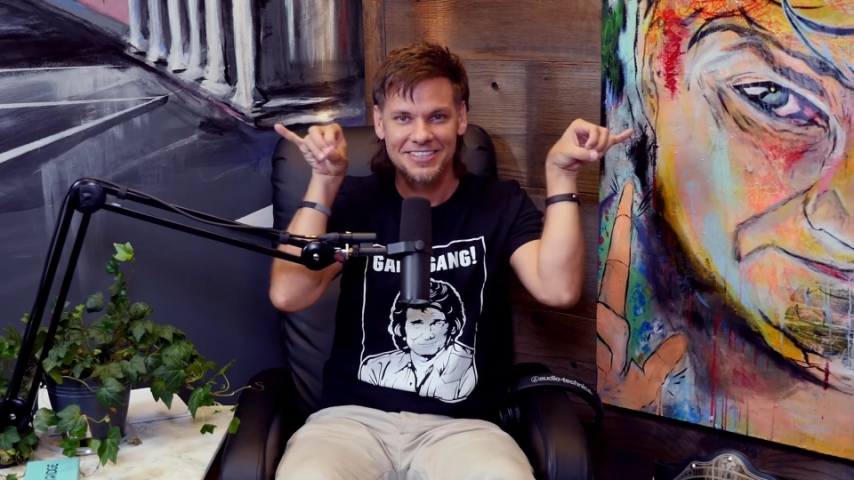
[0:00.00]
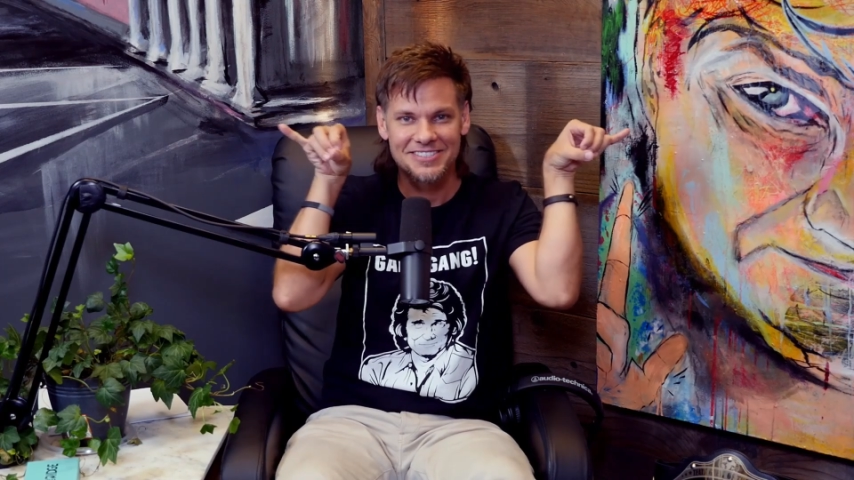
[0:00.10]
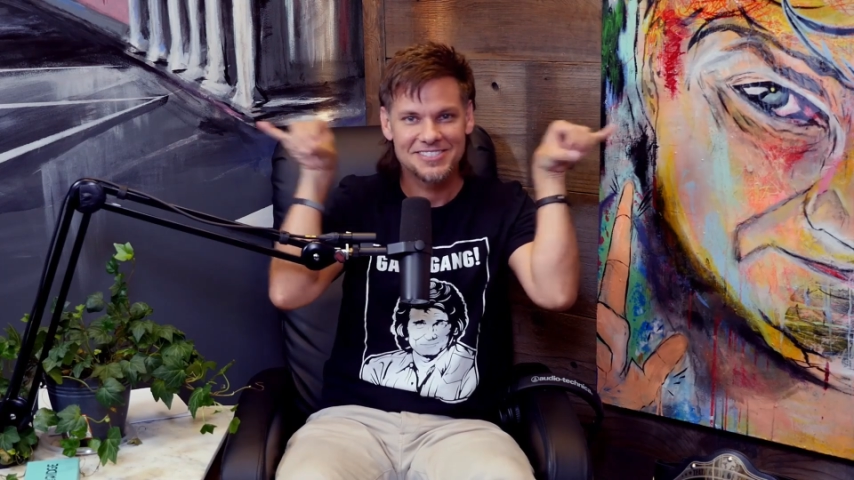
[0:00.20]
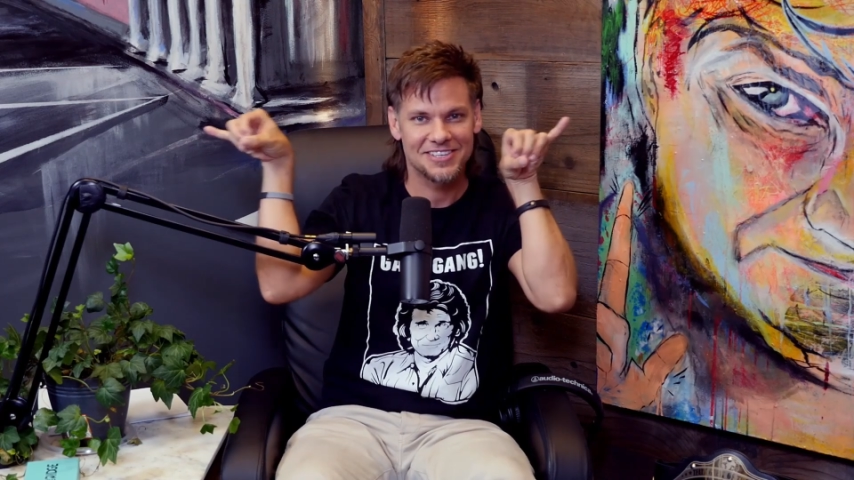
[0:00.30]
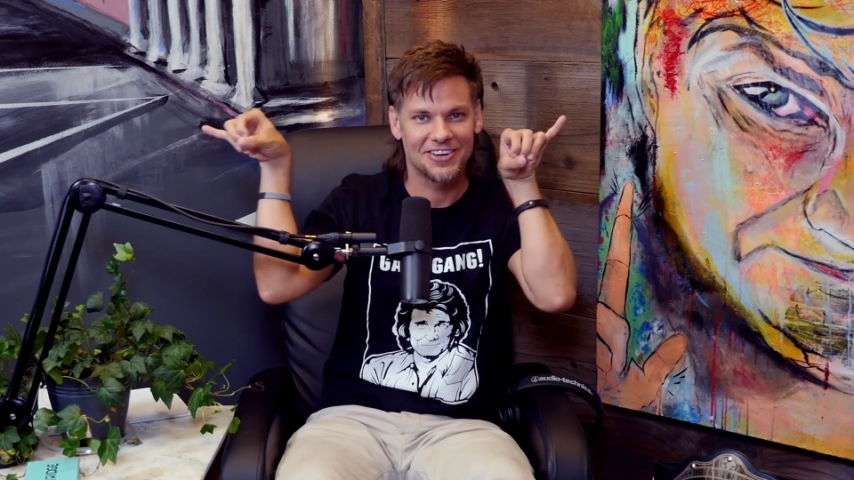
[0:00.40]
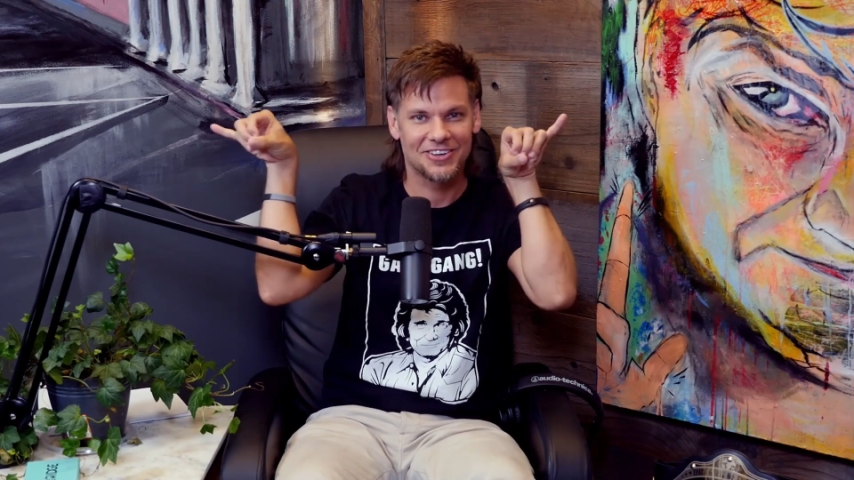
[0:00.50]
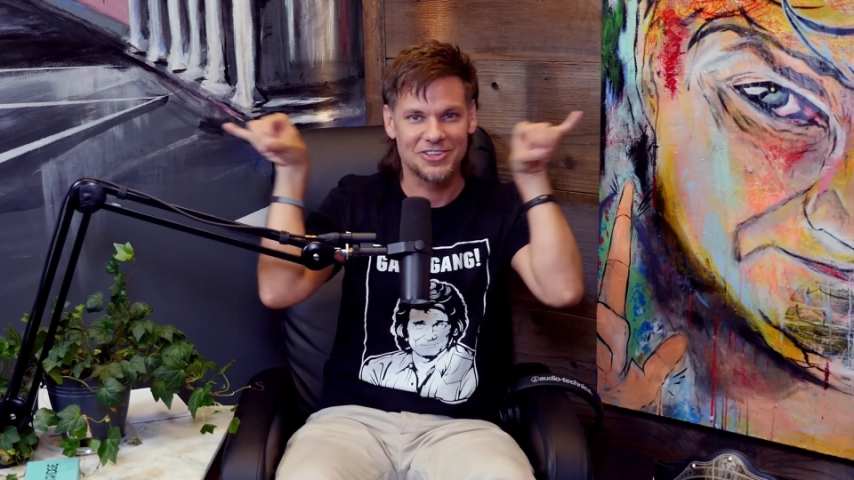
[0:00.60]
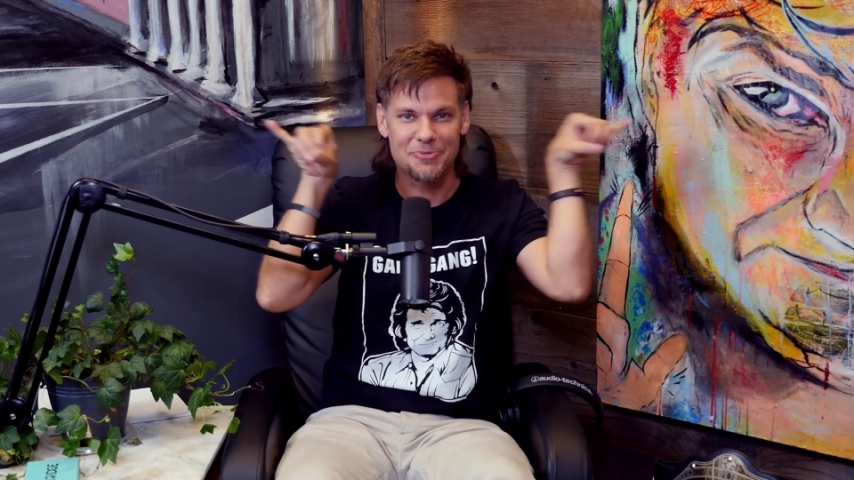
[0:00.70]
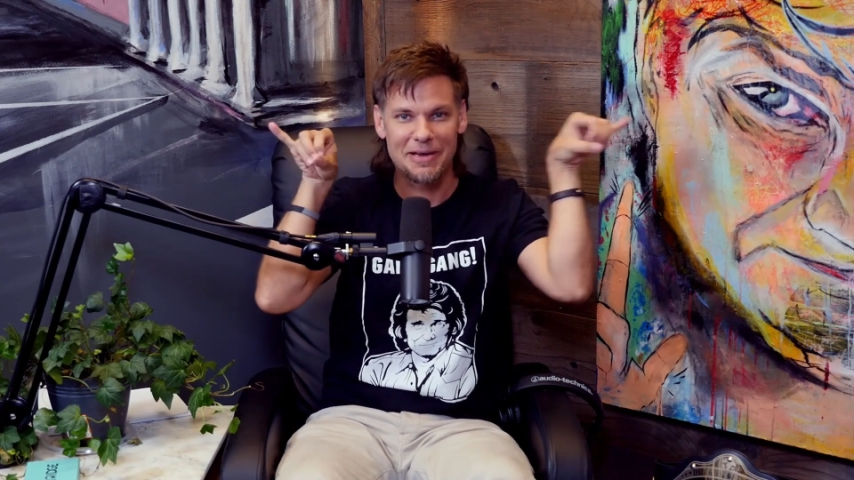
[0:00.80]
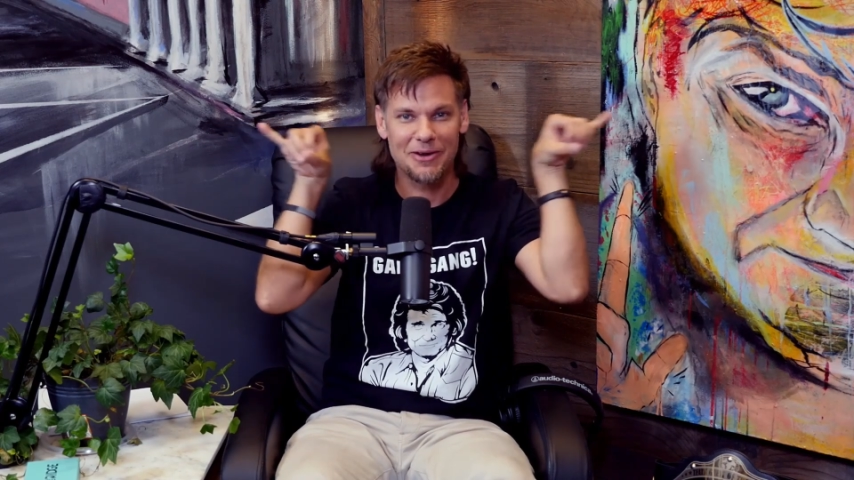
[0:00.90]
So did
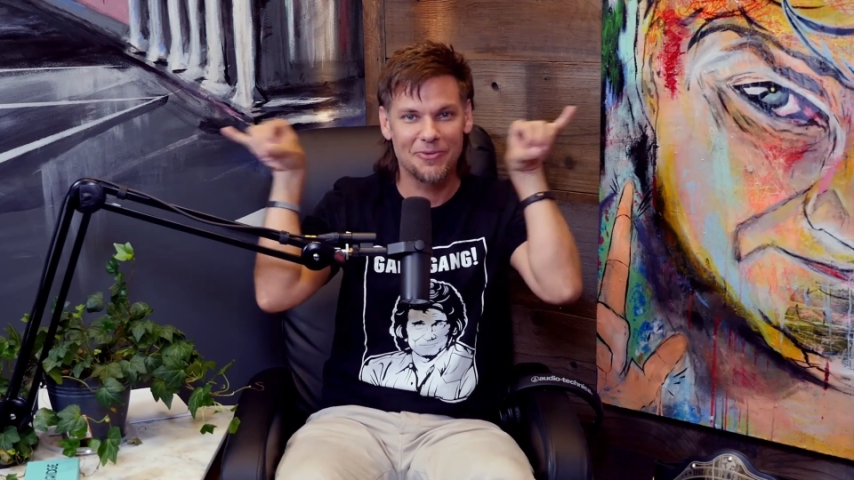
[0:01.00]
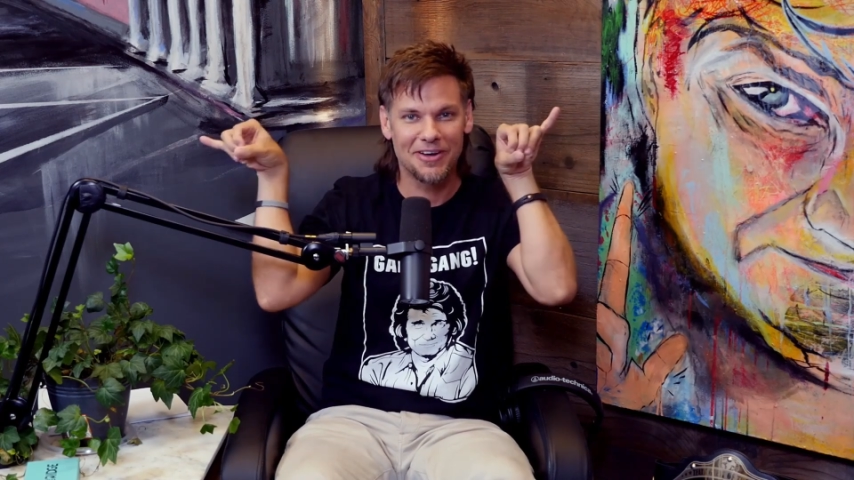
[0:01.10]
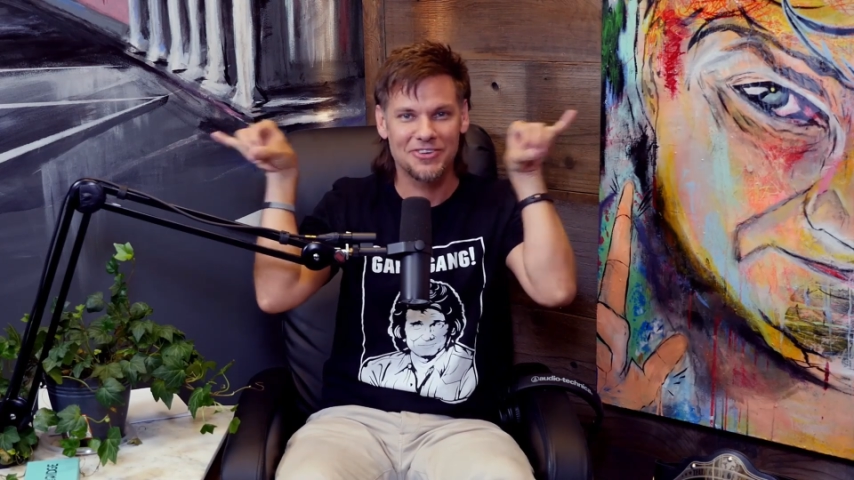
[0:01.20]
you pick one,